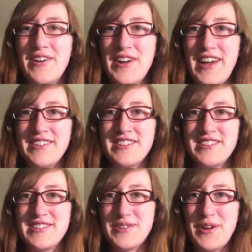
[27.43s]
Okay,
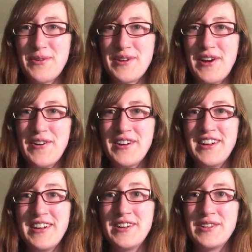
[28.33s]
so here we go.
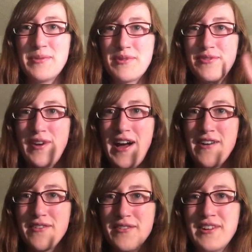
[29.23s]
Number
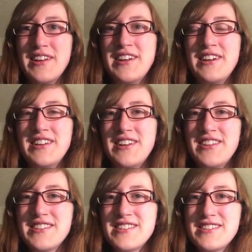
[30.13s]
5. Now
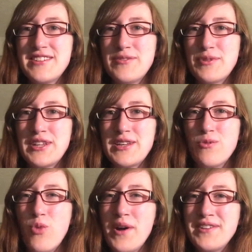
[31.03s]
this isn't really
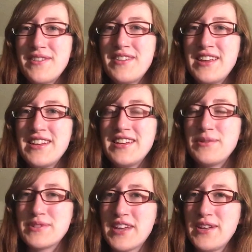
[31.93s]
one thing,
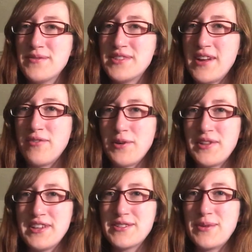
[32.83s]
it was kind of several
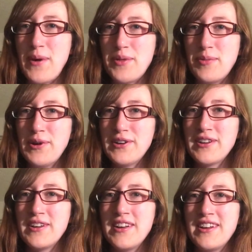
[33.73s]
things throughout the book.
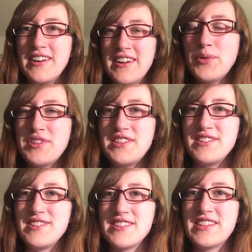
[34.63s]
There were
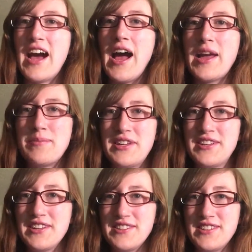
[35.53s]
these time
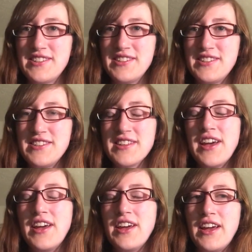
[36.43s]
inconsistencies,
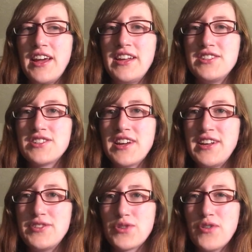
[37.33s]
and it just
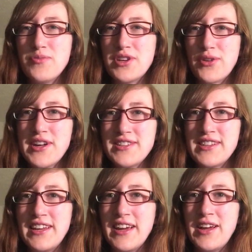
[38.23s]
kind of drove me
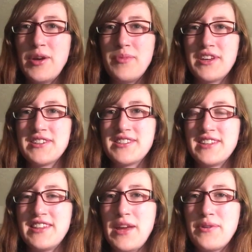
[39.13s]
crazy because
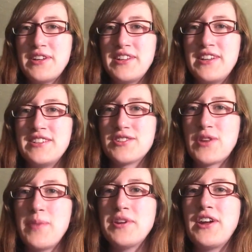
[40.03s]
they would
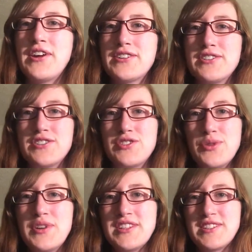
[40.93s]
describe the characters
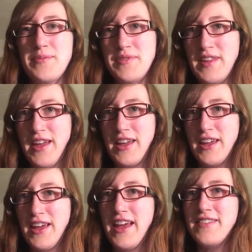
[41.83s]
doing
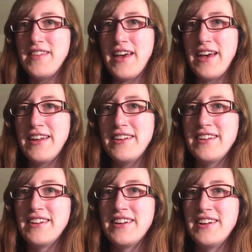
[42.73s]
something and
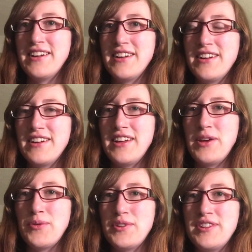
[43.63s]
then
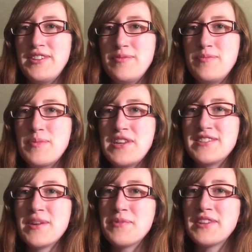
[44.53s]
it would be
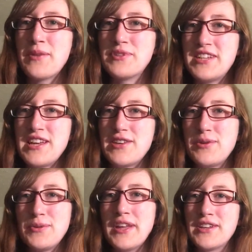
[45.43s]
something that would take
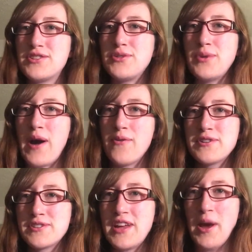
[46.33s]
you like 2
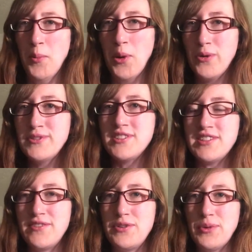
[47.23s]
hours at
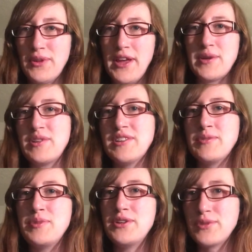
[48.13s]
most if you were like
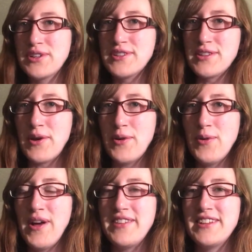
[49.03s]
being really
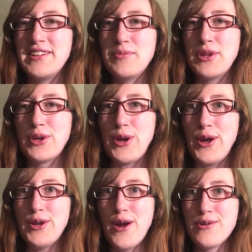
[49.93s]
slow, and then they'd be like
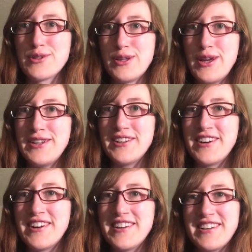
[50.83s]
8 hours
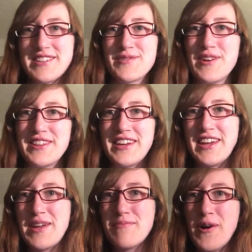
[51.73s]
later, guess what, they
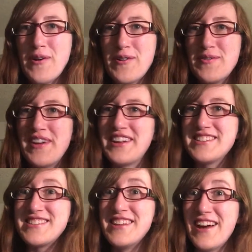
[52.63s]
came home and
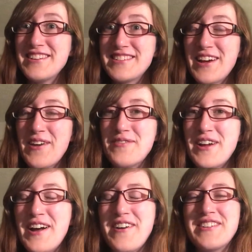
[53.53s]
it's nighttime
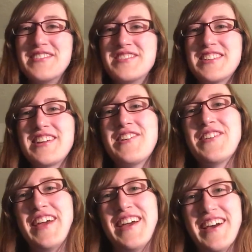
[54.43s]
now, and I'm just like,
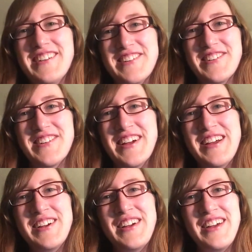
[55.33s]
okay, I know.
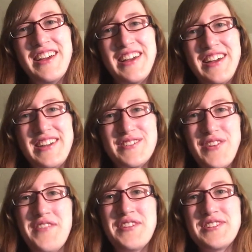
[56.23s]
It's
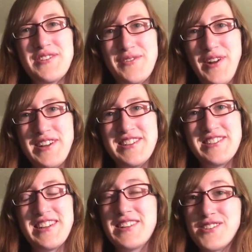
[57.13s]
Five Nights at
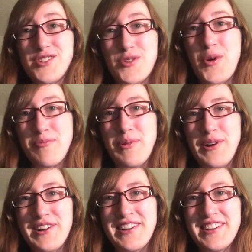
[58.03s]
Freddy's and it's a short
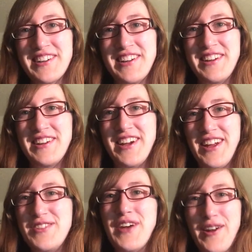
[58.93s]
book.
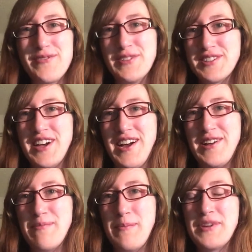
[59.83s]
And you gotta fill
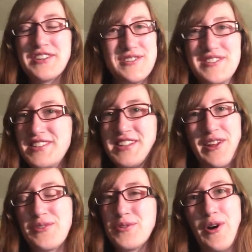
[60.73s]
time because you need to
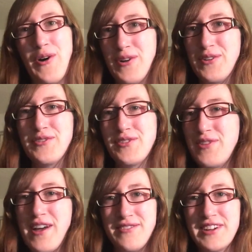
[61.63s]
get through all of the
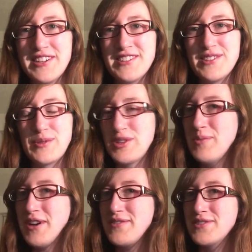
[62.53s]
5 nights, which
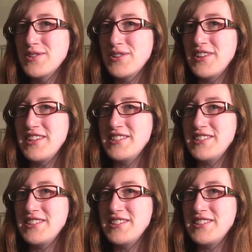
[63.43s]
I'm not even sure that